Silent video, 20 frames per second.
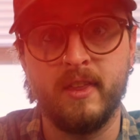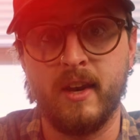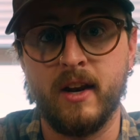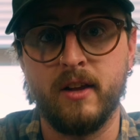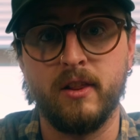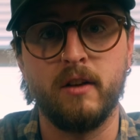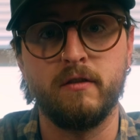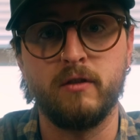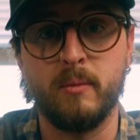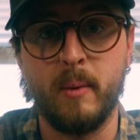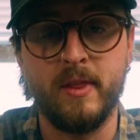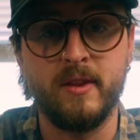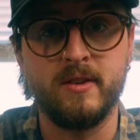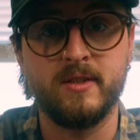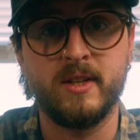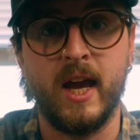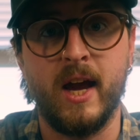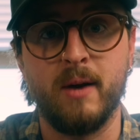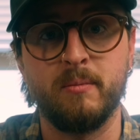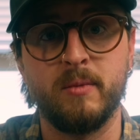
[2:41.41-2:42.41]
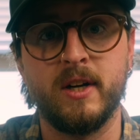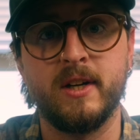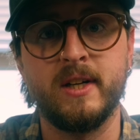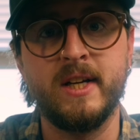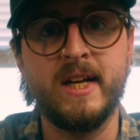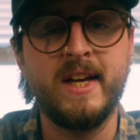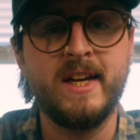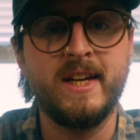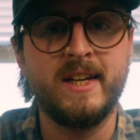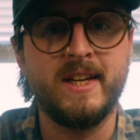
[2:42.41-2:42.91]
that I love about this camera
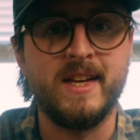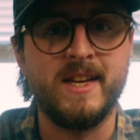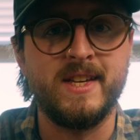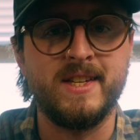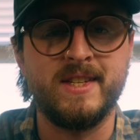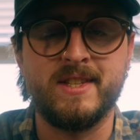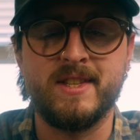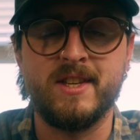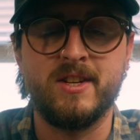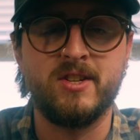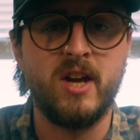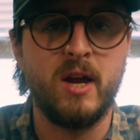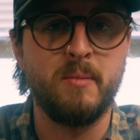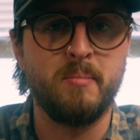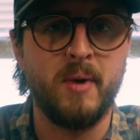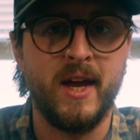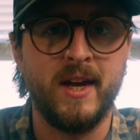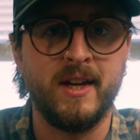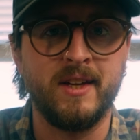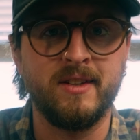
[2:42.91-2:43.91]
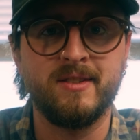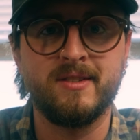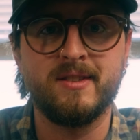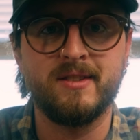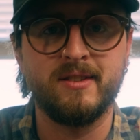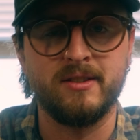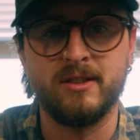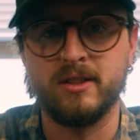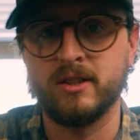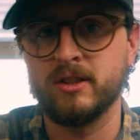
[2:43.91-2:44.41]
is the
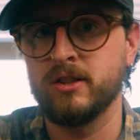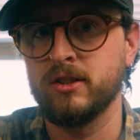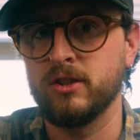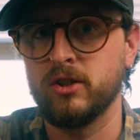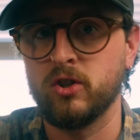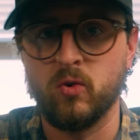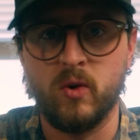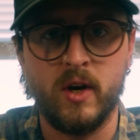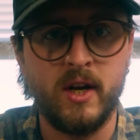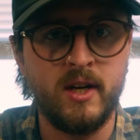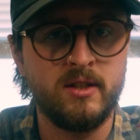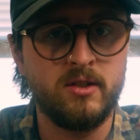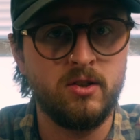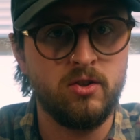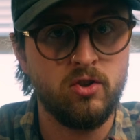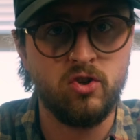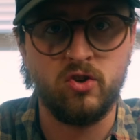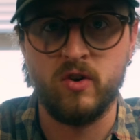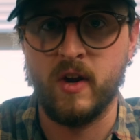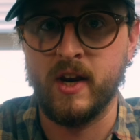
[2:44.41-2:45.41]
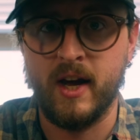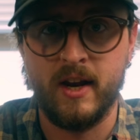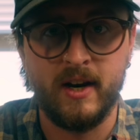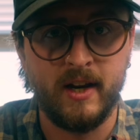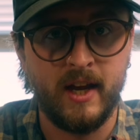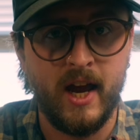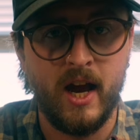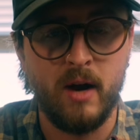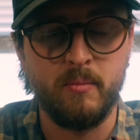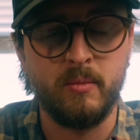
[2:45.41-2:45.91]
JPEGs look great straight out
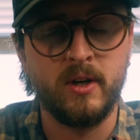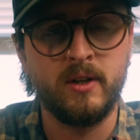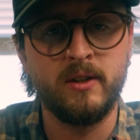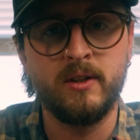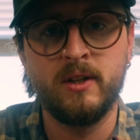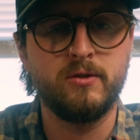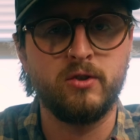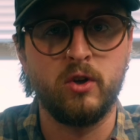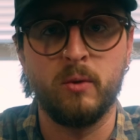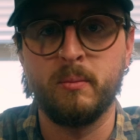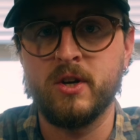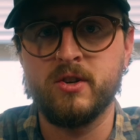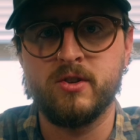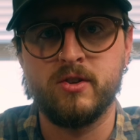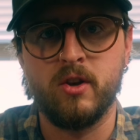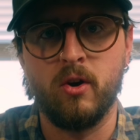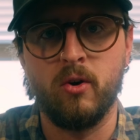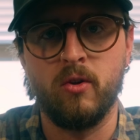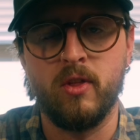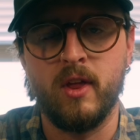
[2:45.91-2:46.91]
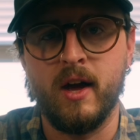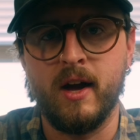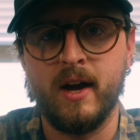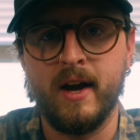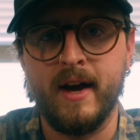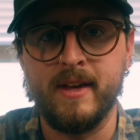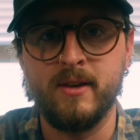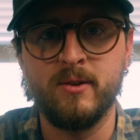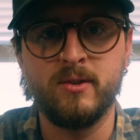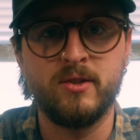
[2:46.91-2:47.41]
of camera. So much so that
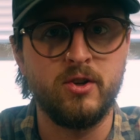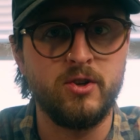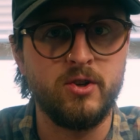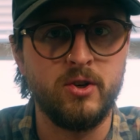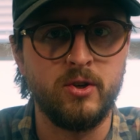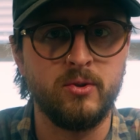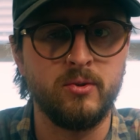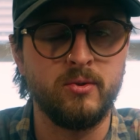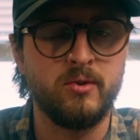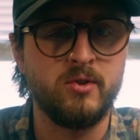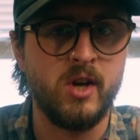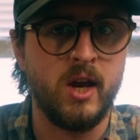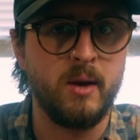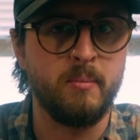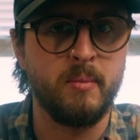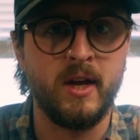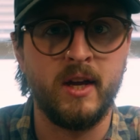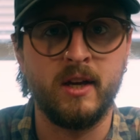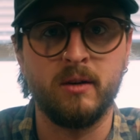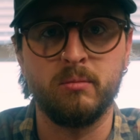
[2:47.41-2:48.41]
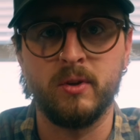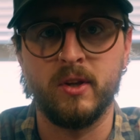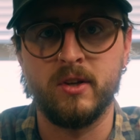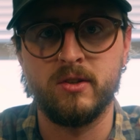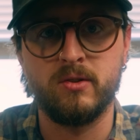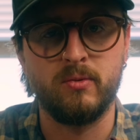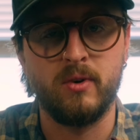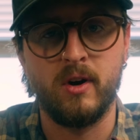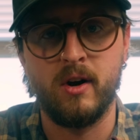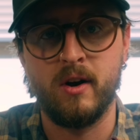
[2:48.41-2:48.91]
I used to shoot JPEG
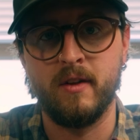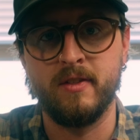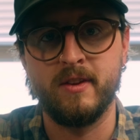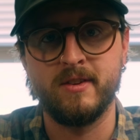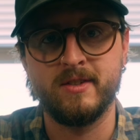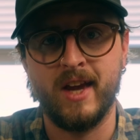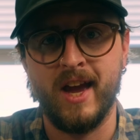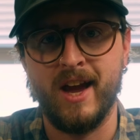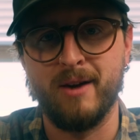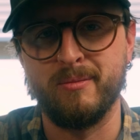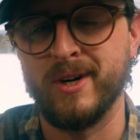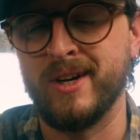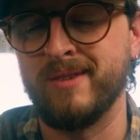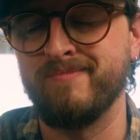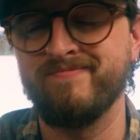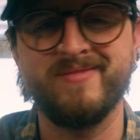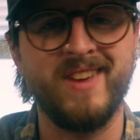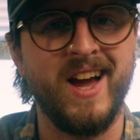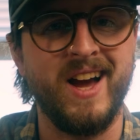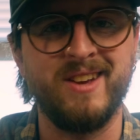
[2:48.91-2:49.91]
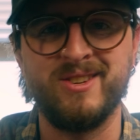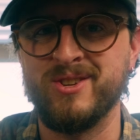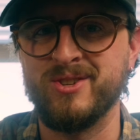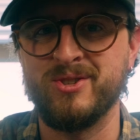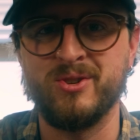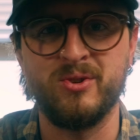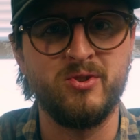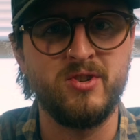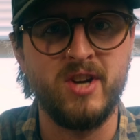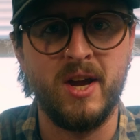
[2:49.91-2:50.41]
plus RAW in this camera. I just
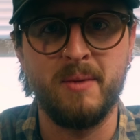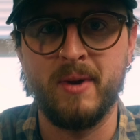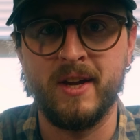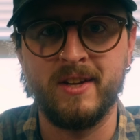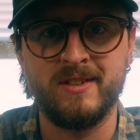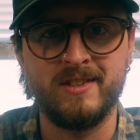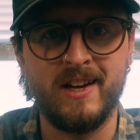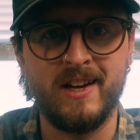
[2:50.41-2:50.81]
shoot JPEGs